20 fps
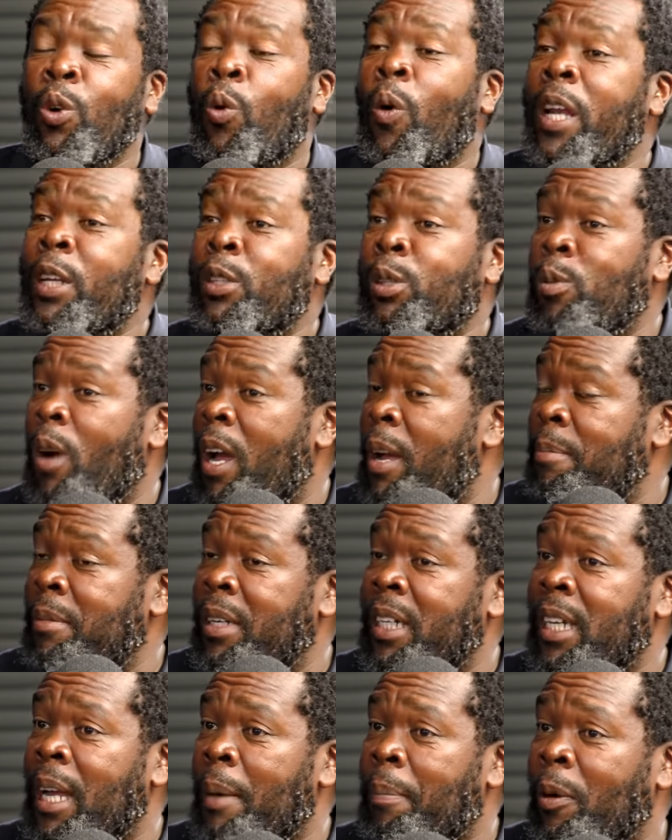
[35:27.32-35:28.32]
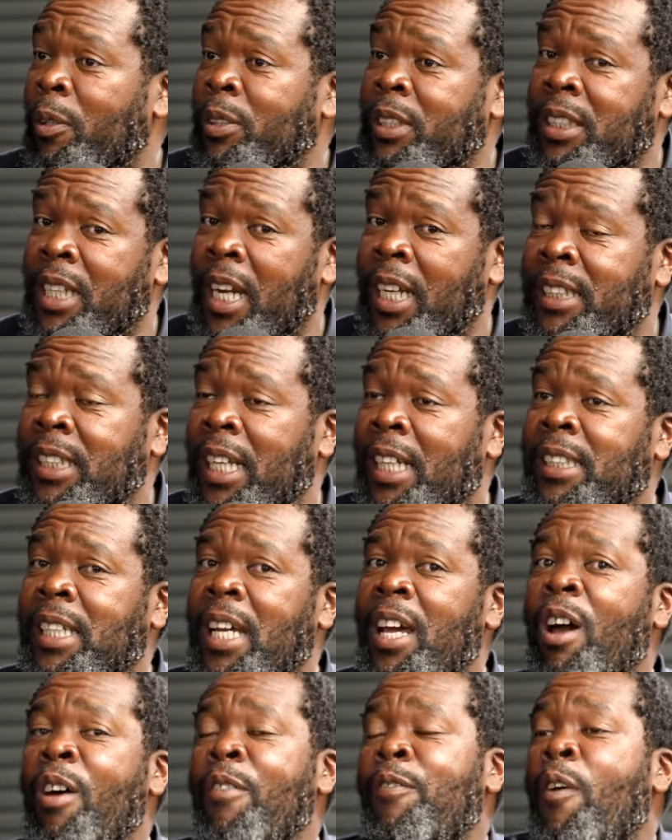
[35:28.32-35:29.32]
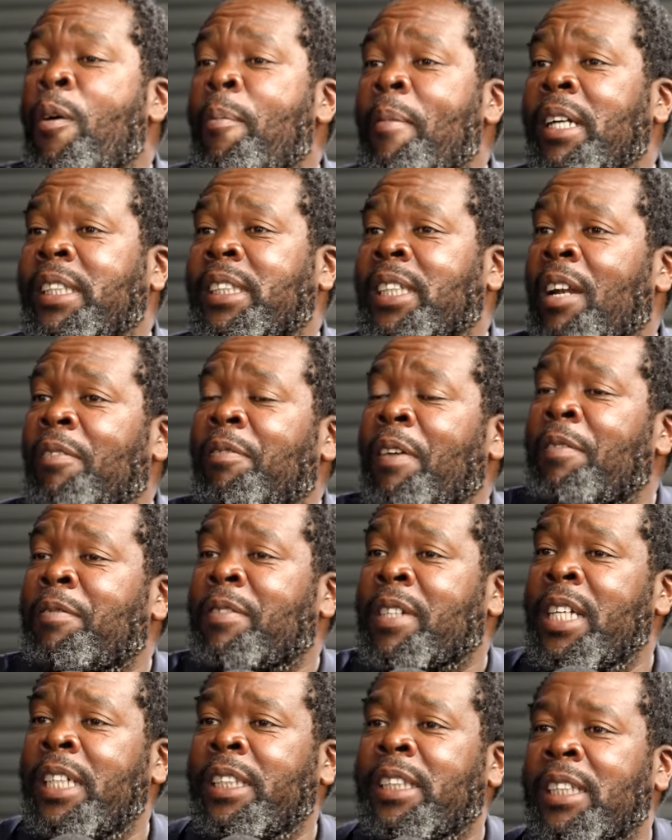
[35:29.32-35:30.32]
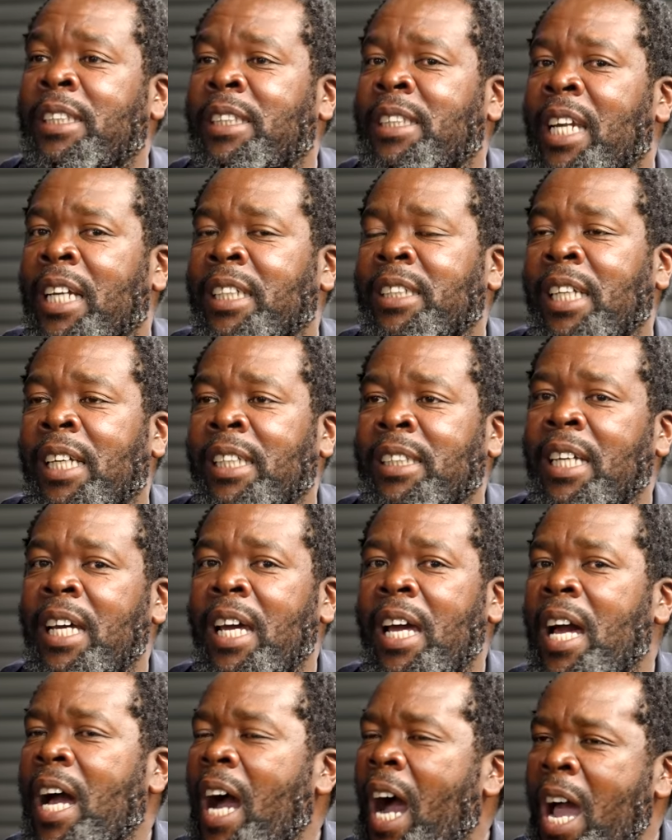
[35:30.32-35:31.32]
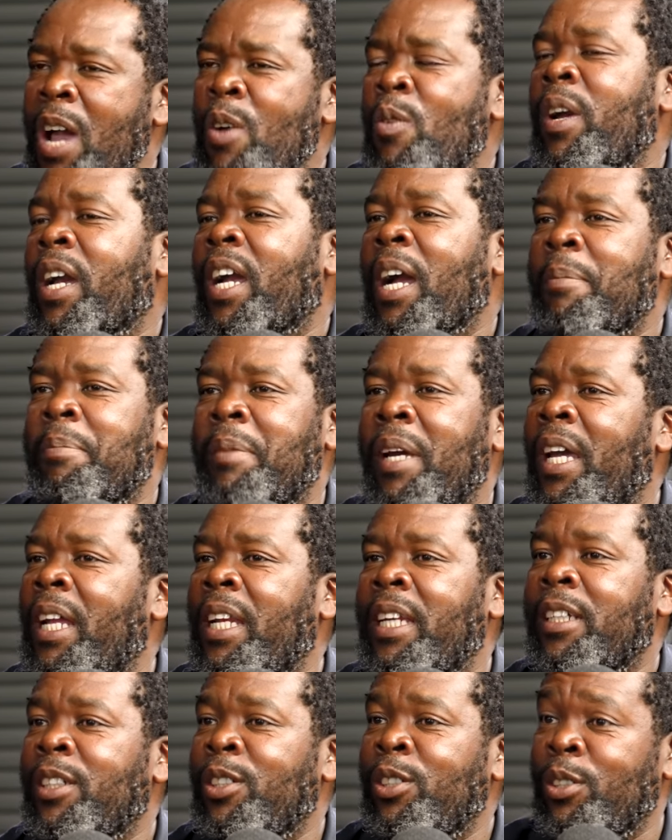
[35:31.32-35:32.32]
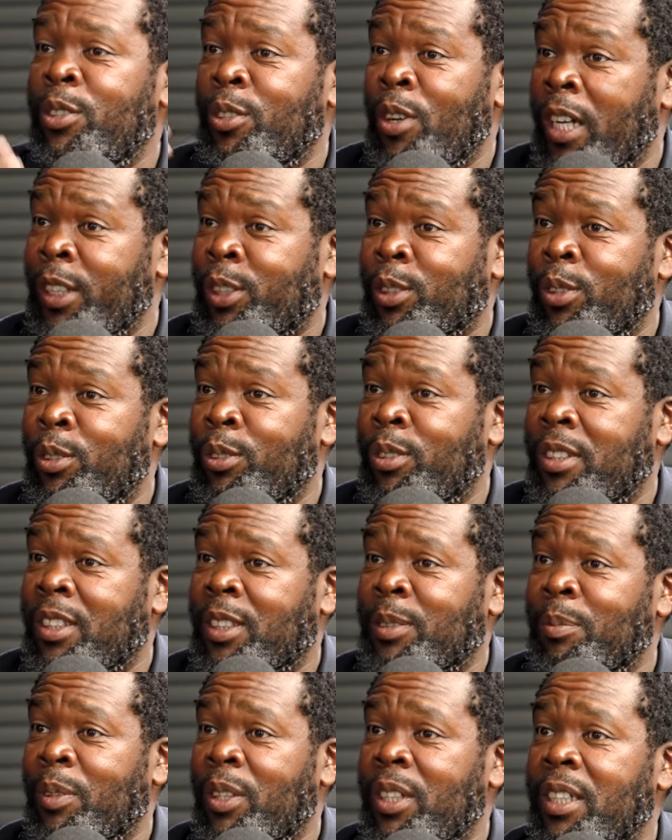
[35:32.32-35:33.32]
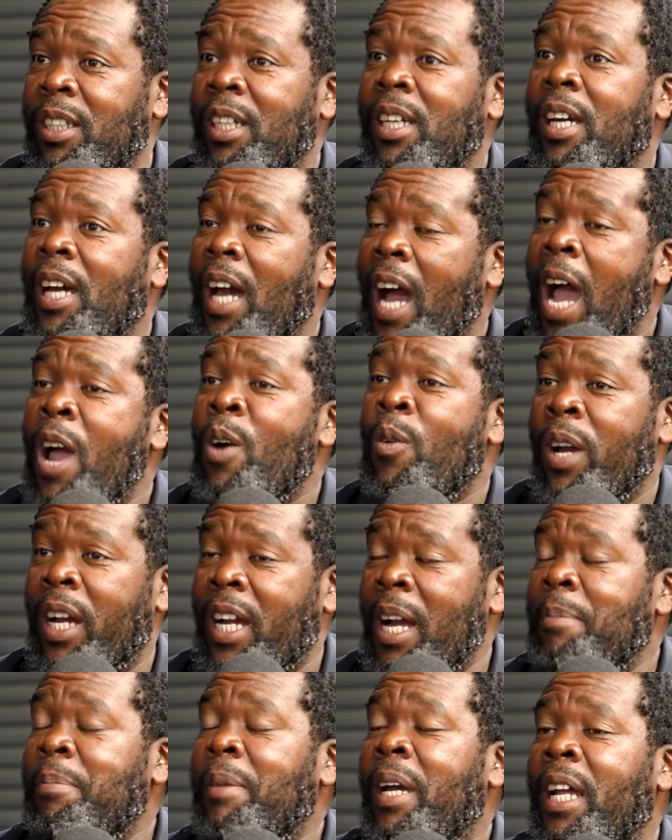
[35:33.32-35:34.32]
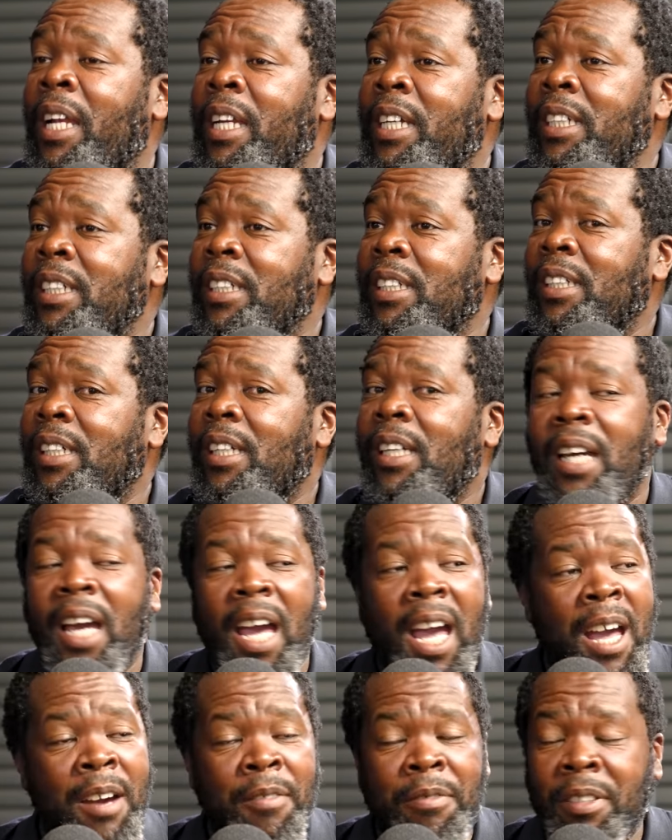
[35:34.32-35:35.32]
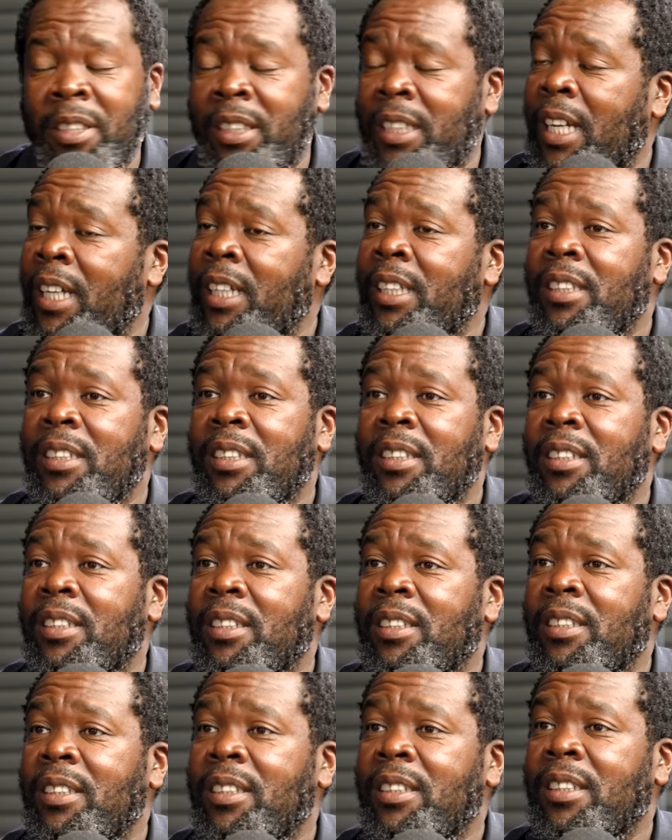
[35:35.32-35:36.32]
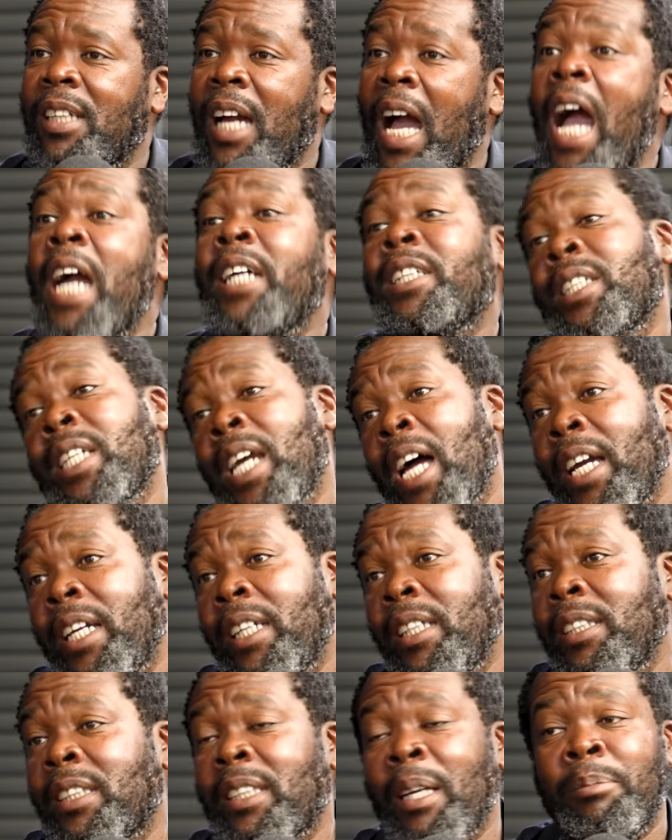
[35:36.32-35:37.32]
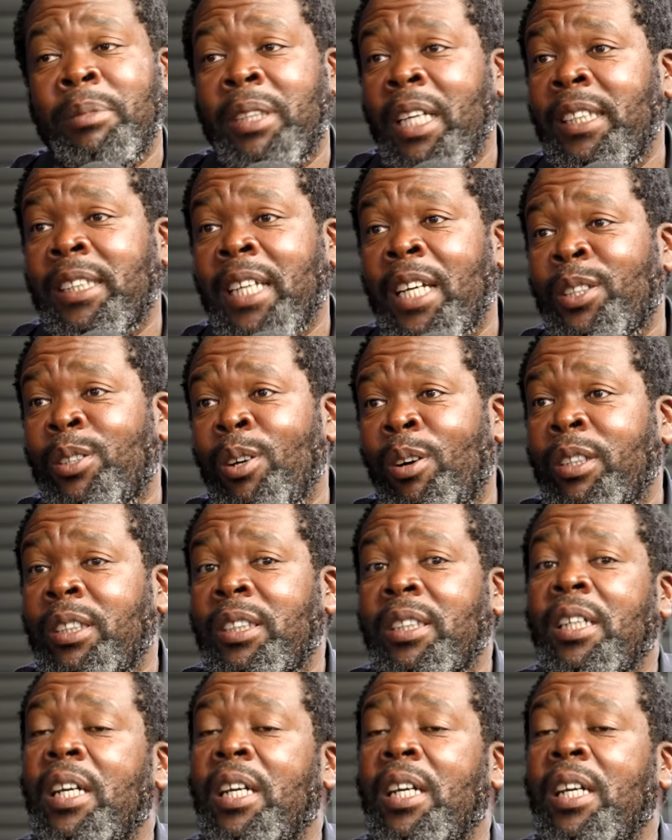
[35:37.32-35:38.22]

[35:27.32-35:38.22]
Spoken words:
So what do I mean about structures? For myself, I've created structures. I wake up early. You know, I told you this morning. I wake up early every day. I try. Some days I don't.